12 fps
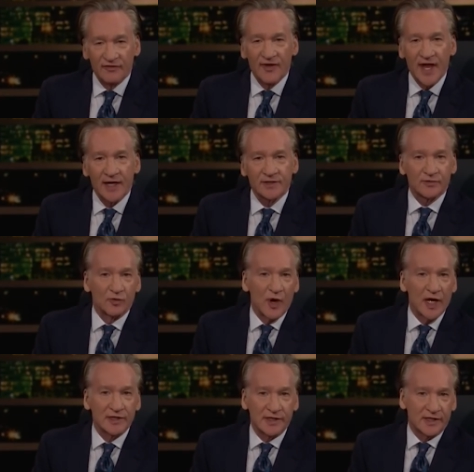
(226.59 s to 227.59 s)
advanced
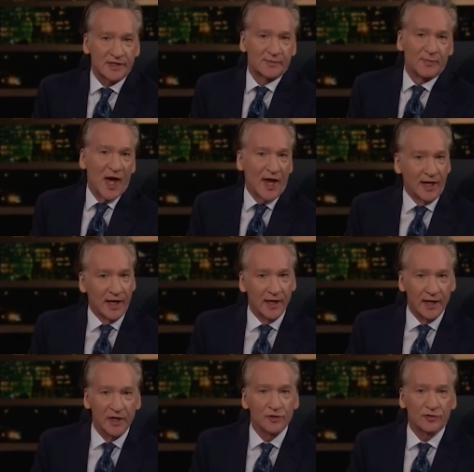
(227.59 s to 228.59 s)
racist
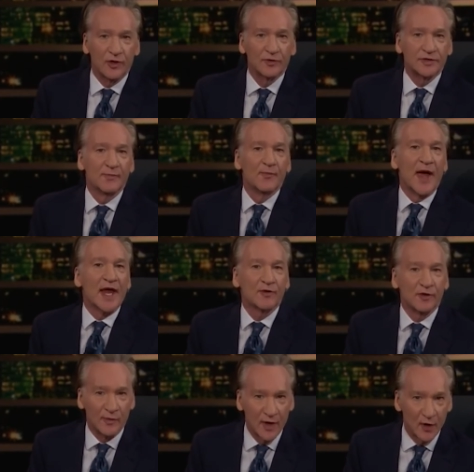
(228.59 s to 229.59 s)
spotting, intro to
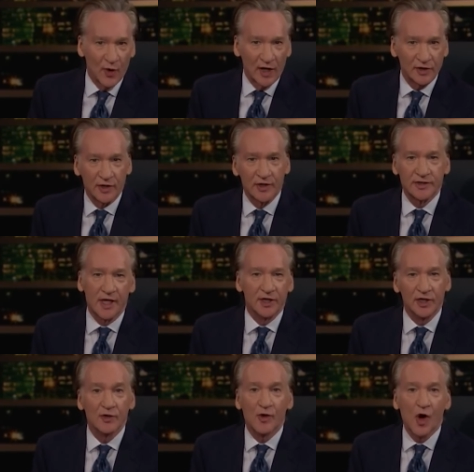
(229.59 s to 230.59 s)

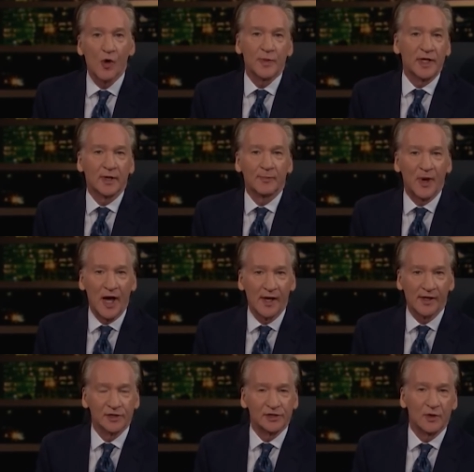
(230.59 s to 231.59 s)
microaggressions, and you owe me an
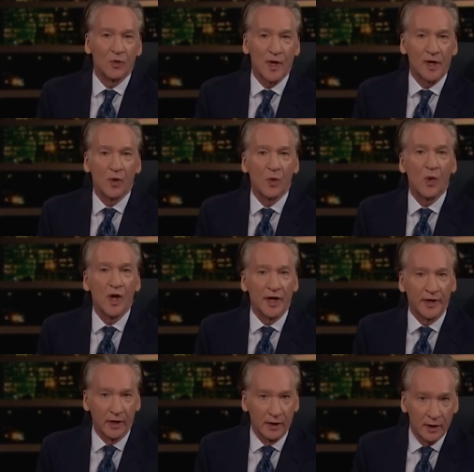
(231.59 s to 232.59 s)
apology
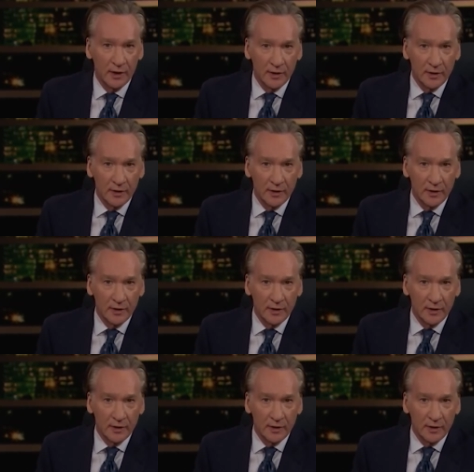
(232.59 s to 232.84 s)
101.